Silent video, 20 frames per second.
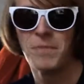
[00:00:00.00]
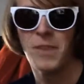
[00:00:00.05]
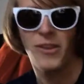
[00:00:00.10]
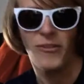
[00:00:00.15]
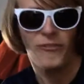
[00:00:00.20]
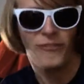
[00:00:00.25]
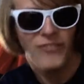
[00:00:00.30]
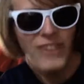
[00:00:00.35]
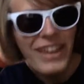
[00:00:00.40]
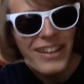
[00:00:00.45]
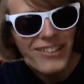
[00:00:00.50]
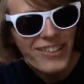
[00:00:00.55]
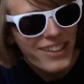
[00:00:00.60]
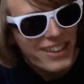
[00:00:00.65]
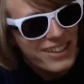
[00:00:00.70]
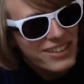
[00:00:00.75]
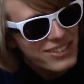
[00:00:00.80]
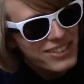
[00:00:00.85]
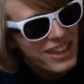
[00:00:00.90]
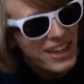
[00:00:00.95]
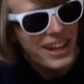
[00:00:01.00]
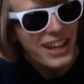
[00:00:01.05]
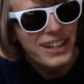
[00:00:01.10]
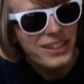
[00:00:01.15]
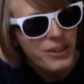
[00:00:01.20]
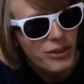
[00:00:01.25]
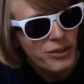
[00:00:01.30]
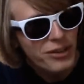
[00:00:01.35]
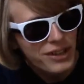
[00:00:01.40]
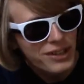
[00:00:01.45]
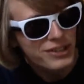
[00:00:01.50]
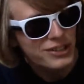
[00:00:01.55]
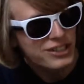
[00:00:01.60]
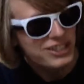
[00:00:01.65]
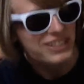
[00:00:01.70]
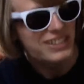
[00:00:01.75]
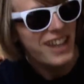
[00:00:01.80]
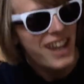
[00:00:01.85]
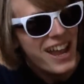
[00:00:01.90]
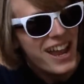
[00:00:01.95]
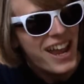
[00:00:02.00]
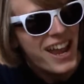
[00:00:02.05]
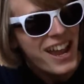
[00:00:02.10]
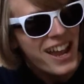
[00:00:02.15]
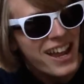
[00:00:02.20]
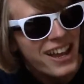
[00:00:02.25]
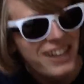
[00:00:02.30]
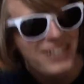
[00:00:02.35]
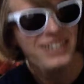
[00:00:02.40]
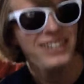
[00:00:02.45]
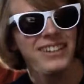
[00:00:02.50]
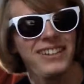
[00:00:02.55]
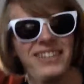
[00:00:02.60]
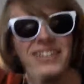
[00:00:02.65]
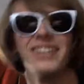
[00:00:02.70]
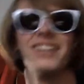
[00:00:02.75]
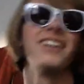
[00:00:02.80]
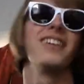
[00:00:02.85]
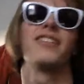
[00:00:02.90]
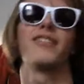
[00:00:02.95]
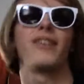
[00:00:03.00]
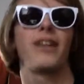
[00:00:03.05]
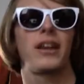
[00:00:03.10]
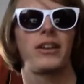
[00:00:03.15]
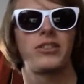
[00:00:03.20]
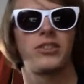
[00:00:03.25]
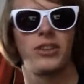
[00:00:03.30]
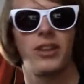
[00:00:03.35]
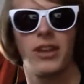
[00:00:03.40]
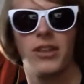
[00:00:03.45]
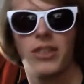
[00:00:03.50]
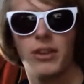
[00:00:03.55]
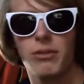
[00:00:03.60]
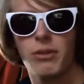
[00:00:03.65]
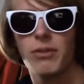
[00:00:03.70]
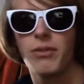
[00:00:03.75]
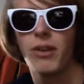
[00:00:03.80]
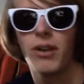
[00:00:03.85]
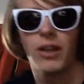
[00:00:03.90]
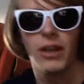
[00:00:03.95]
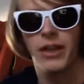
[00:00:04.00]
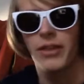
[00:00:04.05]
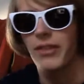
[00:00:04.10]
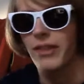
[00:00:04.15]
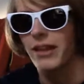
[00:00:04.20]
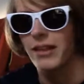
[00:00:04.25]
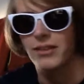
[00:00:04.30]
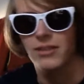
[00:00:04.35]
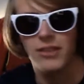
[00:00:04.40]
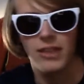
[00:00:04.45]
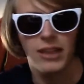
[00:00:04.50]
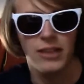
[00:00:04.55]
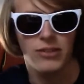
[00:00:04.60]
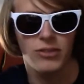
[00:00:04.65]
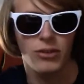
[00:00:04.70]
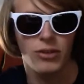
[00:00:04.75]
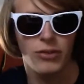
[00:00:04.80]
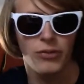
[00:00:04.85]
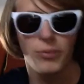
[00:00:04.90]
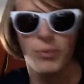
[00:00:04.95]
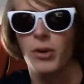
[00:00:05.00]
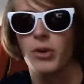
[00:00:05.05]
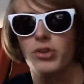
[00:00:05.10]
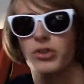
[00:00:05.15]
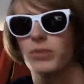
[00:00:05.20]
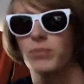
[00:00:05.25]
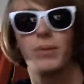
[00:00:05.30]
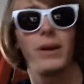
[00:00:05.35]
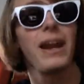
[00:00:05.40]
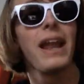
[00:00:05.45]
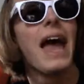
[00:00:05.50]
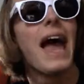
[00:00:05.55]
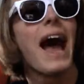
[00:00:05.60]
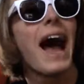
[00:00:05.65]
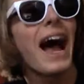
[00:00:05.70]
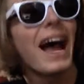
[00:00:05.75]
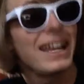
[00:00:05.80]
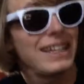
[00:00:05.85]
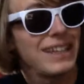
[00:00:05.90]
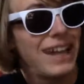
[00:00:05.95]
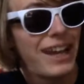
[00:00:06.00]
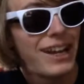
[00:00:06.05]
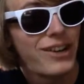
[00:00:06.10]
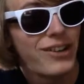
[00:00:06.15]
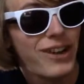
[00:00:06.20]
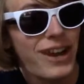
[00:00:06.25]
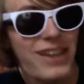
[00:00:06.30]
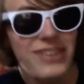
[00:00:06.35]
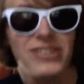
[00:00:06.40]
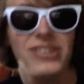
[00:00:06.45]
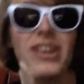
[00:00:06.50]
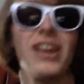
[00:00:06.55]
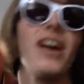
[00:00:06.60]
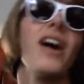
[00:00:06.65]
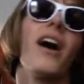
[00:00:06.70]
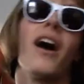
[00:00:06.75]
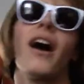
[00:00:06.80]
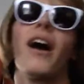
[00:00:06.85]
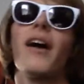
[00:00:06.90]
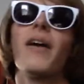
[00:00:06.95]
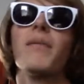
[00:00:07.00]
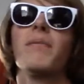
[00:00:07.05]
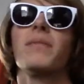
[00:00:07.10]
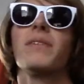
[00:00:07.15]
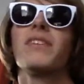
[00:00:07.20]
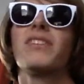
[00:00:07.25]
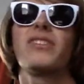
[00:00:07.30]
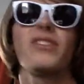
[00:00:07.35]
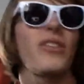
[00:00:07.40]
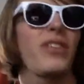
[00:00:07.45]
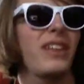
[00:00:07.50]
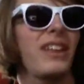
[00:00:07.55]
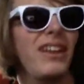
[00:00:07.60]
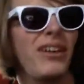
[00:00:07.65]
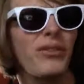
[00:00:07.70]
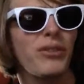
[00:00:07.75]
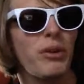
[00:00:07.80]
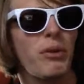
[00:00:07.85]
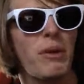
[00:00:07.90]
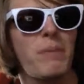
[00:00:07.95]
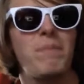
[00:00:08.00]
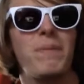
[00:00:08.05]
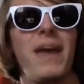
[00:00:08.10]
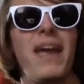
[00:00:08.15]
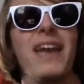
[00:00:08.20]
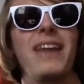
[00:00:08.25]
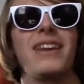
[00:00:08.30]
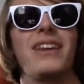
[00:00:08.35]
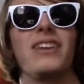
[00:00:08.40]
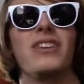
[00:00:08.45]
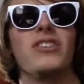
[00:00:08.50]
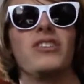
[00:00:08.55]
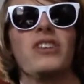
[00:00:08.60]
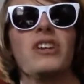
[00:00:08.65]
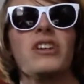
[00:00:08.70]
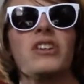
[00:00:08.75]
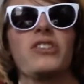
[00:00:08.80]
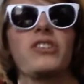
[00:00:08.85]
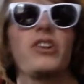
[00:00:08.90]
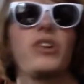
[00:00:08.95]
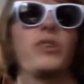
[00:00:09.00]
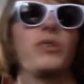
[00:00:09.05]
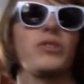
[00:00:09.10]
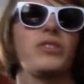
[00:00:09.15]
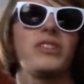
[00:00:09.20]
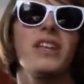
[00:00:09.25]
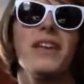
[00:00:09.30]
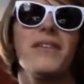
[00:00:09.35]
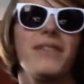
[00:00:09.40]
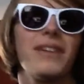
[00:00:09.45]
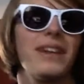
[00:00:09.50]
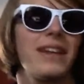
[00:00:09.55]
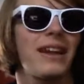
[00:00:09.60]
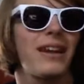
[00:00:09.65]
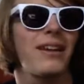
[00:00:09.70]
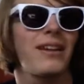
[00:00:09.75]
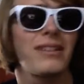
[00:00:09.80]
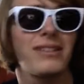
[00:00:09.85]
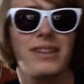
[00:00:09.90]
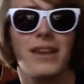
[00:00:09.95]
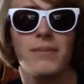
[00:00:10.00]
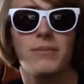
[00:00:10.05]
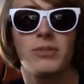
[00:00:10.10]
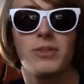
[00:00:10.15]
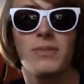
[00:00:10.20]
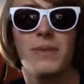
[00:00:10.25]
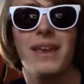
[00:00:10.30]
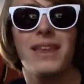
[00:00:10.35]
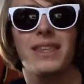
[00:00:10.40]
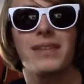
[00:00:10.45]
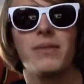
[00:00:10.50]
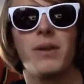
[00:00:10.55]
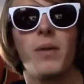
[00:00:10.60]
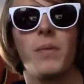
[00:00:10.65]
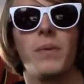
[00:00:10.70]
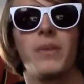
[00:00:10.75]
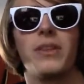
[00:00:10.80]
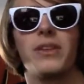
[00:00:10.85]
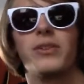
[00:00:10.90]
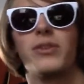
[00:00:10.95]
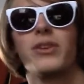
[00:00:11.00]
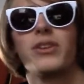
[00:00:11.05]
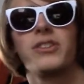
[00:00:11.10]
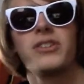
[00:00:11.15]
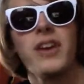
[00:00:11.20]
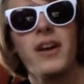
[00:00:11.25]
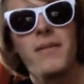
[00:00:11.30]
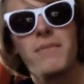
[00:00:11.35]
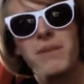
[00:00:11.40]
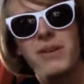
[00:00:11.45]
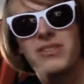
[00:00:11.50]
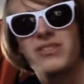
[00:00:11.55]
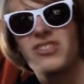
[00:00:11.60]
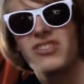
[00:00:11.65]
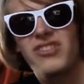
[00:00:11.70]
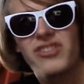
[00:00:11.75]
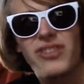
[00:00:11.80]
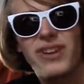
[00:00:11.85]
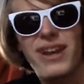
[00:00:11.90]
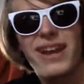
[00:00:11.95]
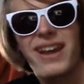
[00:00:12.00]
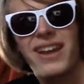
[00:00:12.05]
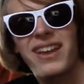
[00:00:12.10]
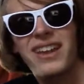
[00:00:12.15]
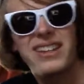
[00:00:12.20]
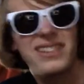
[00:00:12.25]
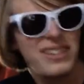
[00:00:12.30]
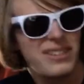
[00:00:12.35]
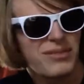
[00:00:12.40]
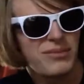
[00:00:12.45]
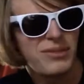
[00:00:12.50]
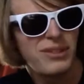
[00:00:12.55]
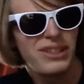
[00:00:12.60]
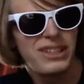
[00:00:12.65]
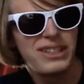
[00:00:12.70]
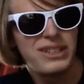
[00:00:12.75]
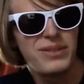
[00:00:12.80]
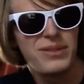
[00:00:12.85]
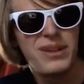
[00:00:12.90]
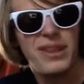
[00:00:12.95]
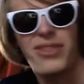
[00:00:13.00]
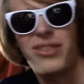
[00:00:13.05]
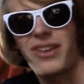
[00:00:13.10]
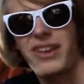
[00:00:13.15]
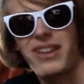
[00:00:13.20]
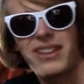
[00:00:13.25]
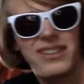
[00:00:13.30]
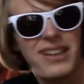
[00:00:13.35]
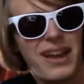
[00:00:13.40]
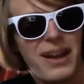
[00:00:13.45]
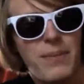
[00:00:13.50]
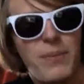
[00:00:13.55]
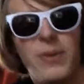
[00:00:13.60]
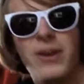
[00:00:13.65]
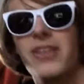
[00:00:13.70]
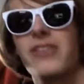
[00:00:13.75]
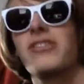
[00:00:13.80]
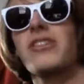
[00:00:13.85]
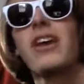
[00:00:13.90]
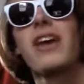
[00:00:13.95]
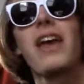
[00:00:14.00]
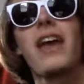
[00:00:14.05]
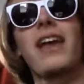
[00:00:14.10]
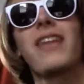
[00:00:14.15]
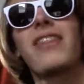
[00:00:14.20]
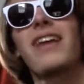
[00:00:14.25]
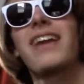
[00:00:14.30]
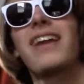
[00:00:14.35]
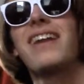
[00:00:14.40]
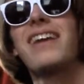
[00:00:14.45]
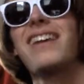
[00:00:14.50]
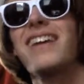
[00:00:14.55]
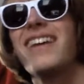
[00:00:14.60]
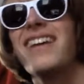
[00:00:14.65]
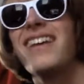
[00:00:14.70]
Feelings that I don't understand! Well, actually, I think we've all had that sort of emotion, but I digress. So they don't know what pain is. So Steven, in an attempt to make them open the doors, punches Greg. It doesn't really do anything. It's kind of pointless. And then,